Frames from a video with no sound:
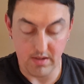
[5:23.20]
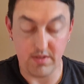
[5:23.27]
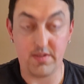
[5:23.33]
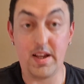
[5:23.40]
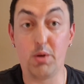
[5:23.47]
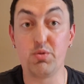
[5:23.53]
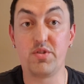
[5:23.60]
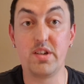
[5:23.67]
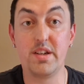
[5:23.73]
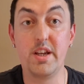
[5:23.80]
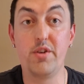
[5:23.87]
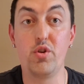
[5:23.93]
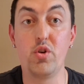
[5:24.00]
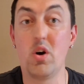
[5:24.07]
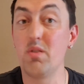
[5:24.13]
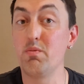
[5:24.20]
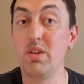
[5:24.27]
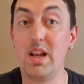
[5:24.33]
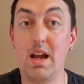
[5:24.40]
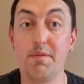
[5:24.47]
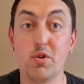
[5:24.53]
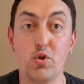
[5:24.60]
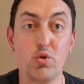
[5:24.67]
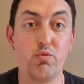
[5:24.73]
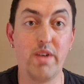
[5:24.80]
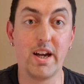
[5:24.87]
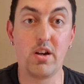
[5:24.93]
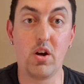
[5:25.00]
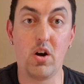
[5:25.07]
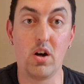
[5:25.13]
South Sydney do not really have a good
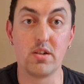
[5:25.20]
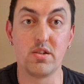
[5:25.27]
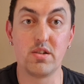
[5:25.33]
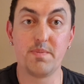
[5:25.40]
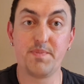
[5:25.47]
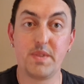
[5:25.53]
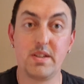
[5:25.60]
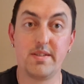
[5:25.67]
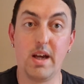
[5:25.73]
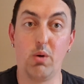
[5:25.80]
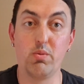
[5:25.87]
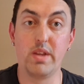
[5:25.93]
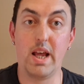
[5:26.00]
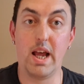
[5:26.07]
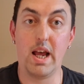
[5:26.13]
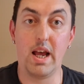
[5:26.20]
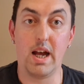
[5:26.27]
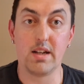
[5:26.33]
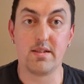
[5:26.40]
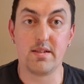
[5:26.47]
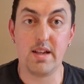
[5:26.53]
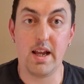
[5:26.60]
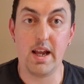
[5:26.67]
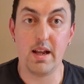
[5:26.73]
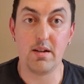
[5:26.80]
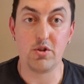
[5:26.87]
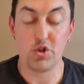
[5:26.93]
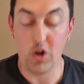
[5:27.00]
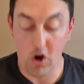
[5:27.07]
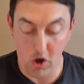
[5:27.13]
record down there
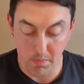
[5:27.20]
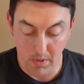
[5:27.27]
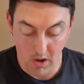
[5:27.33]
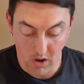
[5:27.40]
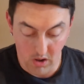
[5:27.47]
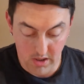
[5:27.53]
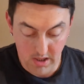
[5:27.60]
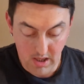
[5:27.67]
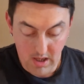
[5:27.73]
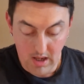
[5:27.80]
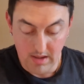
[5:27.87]
at Shark Park.